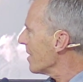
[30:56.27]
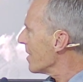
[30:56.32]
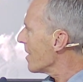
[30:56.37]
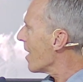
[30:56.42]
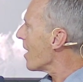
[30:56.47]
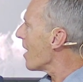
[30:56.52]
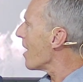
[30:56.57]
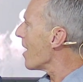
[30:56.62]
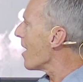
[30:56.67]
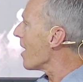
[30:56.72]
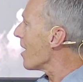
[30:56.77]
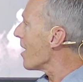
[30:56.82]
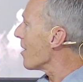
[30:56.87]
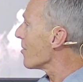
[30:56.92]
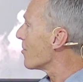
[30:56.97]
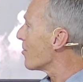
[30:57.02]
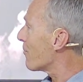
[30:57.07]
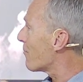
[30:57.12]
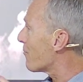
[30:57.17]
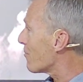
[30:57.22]
Uh,
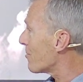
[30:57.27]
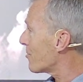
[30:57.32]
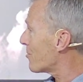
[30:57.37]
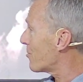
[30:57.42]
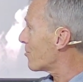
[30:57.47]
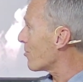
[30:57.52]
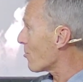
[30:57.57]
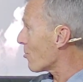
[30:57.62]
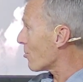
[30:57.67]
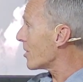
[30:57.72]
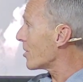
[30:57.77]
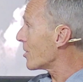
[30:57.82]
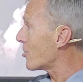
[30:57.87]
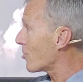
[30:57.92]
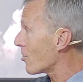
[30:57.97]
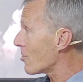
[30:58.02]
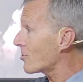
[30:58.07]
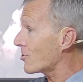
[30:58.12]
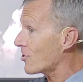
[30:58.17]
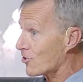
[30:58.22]
the first, the early
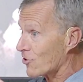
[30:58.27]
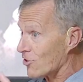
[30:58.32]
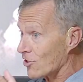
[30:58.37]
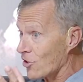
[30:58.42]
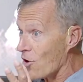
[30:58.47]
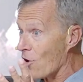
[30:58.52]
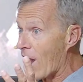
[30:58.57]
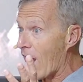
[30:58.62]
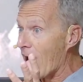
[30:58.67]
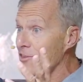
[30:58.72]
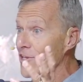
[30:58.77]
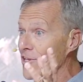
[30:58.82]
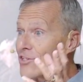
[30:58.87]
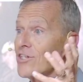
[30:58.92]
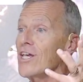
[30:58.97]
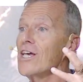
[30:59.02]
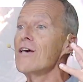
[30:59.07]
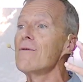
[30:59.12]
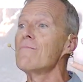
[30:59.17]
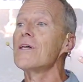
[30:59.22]
church, you know, had this
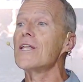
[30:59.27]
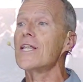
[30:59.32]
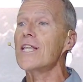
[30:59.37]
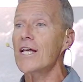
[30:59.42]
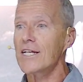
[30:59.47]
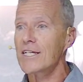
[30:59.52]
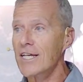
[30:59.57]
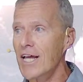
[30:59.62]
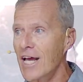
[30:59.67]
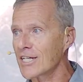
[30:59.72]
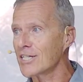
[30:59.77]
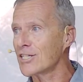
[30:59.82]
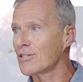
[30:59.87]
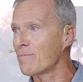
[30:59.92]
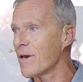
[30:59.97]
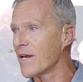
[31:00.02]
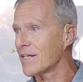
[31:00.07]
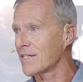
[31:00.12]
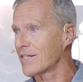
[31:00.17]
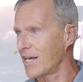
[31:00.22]
imminent
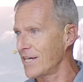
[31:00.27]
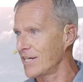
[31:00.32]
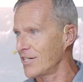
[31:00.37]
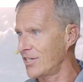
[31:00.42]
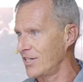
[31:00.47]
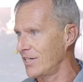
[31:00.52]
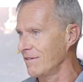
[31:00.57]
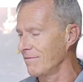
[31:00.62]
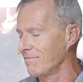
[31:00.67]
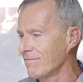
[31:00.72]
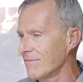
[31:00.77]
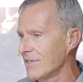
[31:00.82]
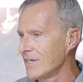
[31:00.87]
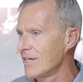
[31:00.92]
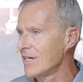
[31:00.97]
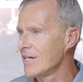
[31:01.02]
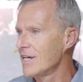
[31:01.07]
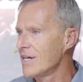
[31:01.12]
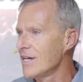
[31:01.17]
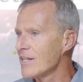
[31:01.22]
expectation
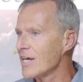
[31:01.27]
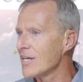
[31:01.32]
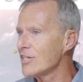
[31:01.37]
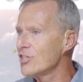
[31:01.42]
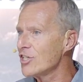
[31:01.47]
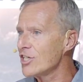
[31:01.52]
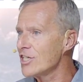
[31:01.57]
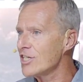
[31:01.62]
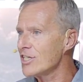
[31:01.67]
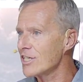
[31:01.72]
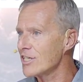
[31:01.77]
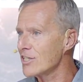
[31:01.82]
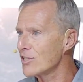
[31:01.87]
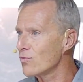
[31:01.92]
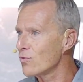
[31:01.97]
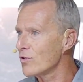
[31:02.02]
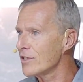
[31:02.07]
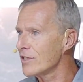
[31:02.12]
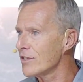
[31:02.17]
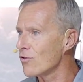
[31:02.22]
that Jesus
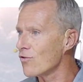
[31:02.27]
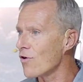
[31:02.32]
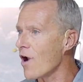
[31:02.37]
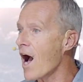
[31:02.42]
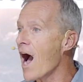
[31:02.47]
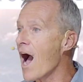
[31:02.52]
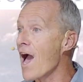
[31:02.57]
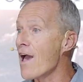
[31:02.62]
would arrive